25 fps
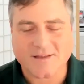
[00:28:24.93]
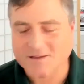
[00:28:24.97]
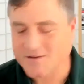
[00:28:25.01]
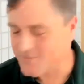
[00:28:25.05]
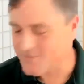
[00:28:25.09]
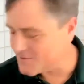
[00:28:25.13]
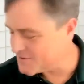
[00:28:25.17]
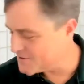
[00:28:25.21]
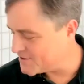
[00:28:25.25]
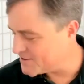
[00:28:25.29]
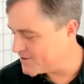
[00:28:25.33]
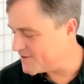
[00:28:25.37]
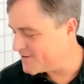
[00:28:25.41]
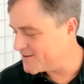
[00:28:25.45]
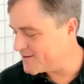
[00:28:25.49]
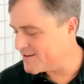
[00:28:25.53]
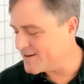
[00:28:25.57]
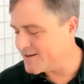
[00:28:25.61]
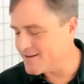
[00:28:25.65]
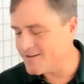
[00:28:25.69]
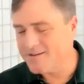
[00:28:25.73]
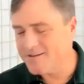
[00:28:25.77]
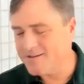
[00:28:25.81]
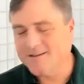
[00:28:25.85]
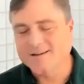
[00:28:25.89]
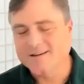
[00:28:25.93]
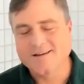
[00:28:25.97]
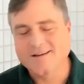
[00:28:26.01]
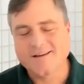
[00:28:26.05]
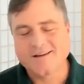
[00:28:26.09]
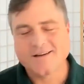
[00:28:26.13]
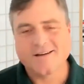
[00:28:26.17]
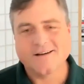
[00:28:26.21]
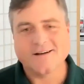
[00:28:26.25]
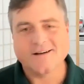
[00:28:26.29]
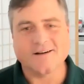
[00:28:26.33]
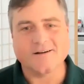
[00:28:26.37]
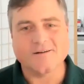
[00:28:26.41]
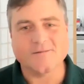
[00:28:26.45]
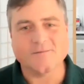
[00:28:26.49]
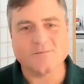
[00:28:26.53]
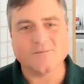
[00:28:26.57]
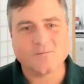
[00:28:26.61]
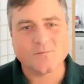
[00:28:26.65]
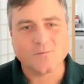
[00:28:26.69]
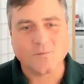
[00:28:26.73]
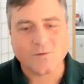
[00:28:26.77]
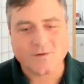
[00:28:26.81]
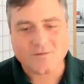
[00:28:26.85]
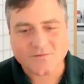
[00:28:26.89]
Thank you for sharing that.
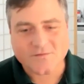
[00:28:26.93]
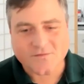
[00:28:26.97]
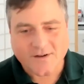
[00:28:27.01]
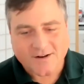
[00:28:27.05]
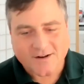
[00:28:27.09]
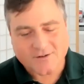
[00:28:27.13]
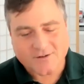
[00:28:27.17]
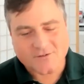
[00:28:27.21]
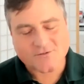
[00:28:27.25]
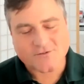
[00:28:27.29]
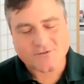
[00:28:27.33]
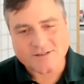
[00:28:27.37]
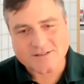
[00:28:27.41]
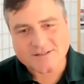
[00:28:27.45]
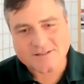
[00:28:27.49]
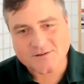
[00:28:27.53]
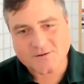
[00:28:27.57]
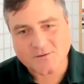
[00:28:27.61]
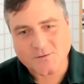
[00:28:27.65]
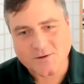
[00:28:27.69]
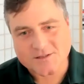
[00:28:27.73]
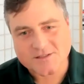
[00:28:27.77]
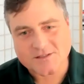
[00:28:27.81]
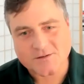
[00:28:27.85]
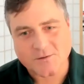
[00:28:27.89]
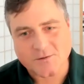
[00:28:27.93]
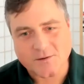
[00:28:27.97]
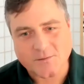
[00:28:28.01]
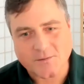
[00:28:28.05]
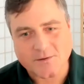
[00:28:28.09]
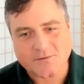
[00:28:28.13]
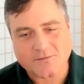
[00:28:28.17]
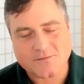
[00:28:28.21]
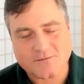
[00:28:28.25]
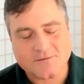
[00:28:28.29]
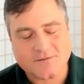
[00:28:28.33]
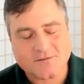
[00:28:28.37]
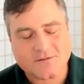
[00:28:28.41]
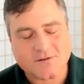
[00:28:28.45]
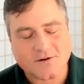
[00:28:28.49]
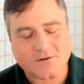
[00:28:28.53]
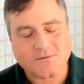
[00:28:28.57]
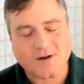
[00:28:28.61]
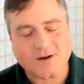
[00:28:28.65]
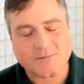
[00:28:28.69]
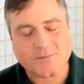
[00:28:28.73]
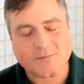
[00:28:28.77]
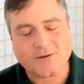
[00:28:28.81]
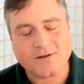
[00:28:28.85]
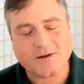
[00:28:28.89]
One final question while we start
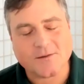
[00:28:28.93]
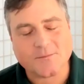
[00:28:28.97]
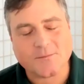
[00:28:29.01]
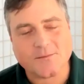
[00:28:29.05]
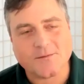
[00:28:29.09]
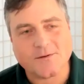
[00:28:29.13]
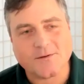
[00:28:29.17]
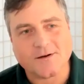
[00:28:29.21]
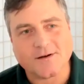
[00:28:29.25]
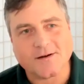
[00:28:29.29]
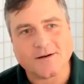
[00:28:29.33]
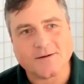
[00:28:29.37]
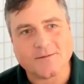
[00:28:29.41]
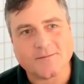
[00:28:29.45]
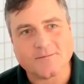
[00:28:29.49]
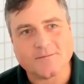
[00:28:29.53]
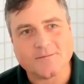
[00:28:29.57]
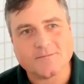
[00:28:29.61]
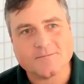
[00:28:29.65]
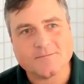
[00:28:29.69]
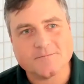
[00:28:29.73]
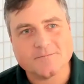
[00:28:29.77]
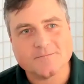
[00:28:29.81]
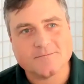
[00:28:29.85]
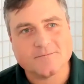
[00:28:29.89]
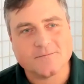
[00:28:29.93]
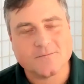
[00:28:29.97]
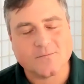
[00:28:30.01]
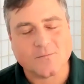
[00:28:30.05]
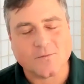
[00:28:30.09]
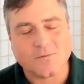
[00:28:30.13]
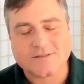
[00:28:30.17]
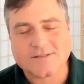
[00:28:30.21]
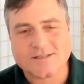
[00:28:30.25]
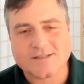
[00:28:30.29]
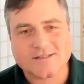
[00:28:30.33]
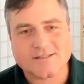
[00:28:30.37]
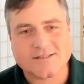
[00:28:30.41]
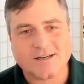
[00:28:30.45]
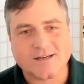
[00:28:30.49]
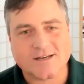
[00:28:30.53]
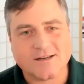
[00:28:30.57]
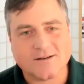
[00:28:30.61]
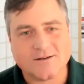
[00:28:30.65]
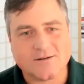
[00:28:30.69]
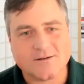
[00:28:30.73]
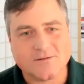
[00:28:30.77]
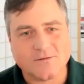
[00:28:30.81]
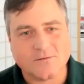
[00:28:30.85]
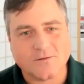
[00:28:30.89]
wrapping up. What
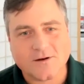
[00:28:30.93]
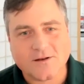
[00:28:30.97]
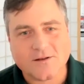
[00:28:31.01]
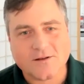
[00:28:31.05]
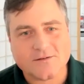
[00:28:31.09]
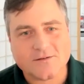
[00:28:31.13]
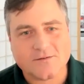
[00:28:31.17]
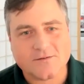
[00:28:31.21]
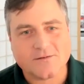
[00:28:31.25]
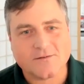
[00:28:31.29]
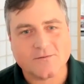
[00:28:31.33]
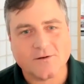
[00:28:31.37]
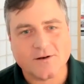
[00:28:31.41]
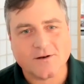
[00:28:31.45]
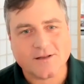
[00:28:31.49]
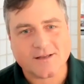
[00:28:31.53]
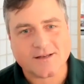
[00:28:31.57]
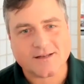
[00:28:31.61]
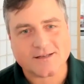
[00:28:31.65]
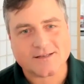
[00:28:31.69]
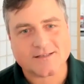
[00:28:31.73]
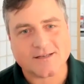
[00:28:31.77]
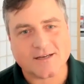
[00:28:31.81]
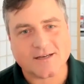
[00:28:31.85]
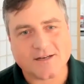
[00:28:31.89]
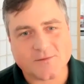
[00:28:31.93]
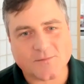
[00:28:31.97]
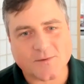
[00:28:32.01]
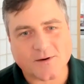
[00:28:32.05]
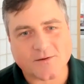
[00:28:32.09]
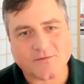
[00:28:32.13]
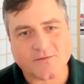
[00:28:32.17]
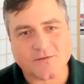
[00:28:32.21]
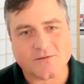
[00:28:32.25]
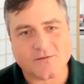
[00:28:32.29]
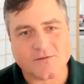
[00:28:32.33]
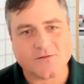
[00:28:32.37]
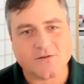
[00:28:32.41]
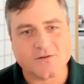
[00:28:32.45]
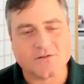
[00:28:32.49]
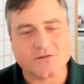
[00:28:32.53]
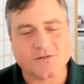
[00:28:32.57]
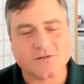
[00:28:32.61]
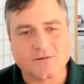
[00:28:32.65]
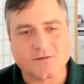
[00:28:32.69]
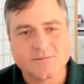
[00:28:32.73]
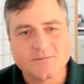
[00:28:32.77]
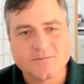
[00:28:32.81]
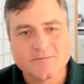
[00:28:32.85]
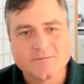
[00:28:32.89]
do you get excited about for the
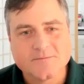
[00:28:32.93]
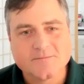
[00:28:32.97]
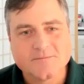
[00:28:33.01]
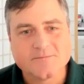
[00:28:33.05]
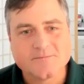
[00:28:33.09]
future?